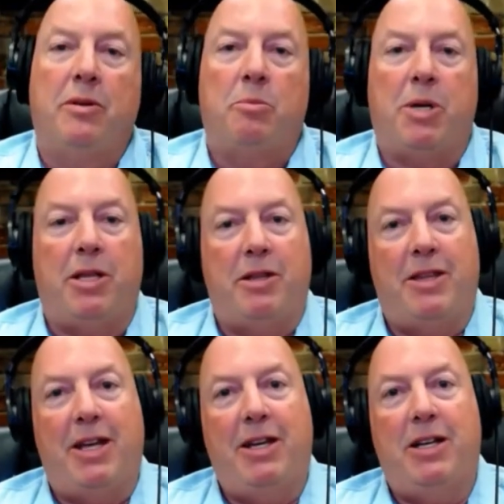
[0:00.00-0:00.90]
But
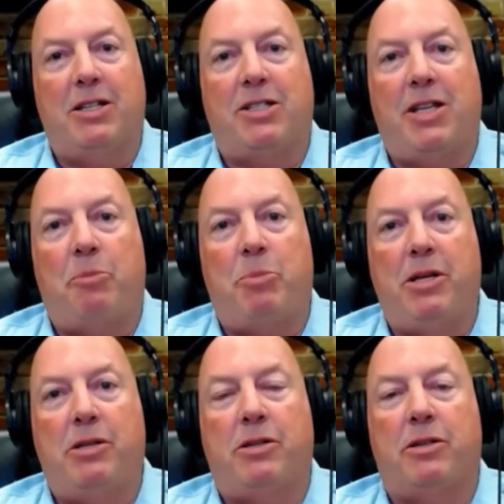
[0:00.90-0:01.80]
they need to step
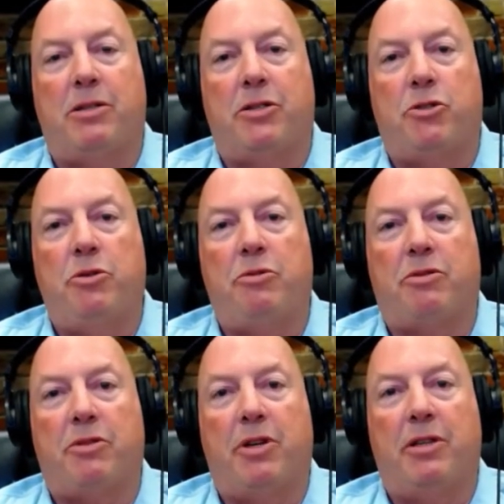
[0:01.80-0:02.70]
into the
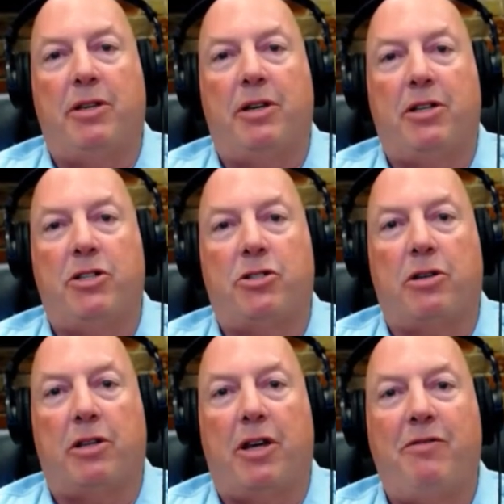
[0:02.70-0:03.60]
truth and the
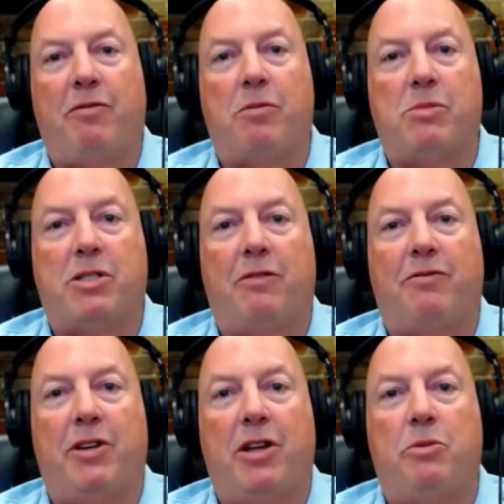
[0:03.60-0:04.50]
unconditional love of themselves
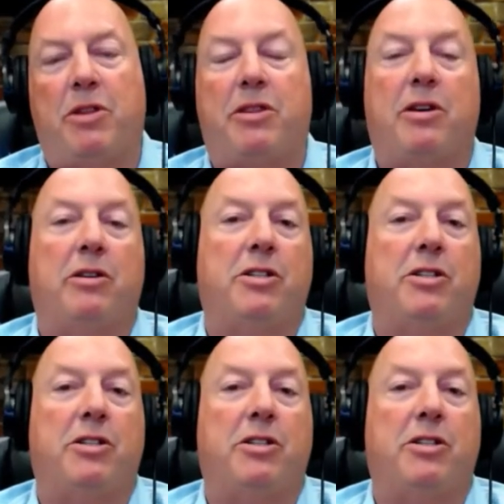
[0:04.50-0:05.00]
and know that they